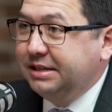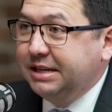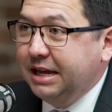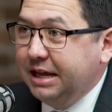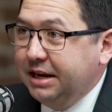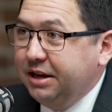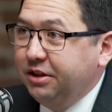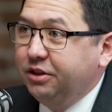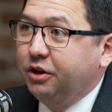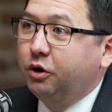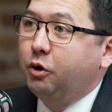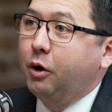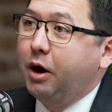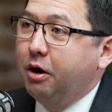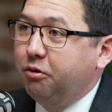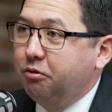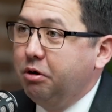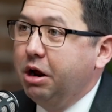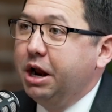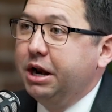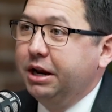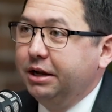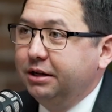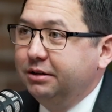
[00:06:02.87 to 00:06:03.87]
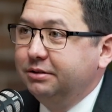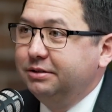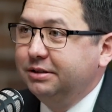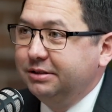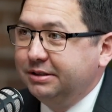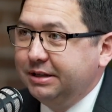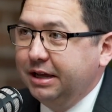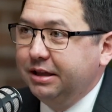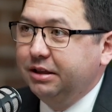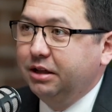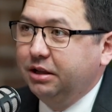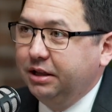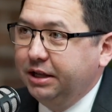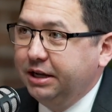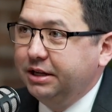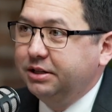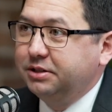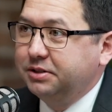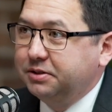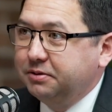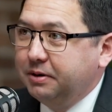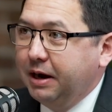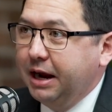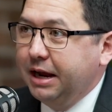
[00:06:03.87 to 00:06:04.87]
hitting the ground running, to say the
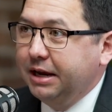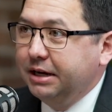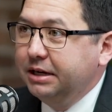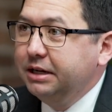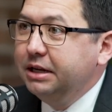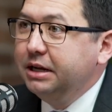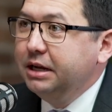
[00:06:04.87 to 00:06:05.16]
least, right?